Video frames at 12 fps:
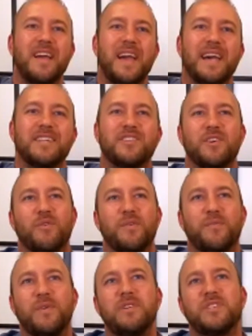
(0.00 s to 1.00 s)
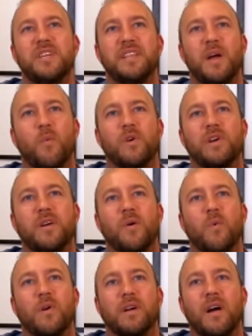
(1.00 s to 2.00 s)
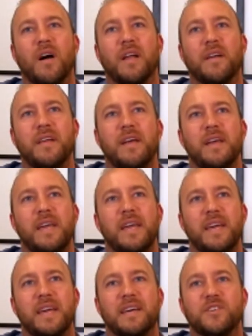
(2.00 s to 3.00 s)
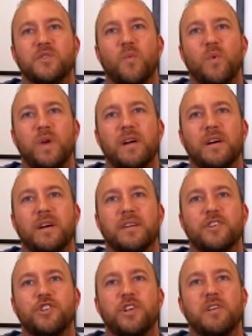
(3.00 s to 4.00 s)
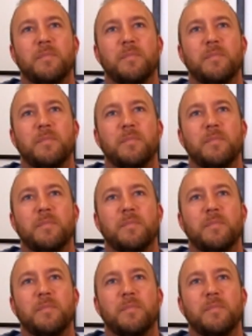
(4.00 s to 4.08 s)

And so the first thing that we're going to work on is we are going to share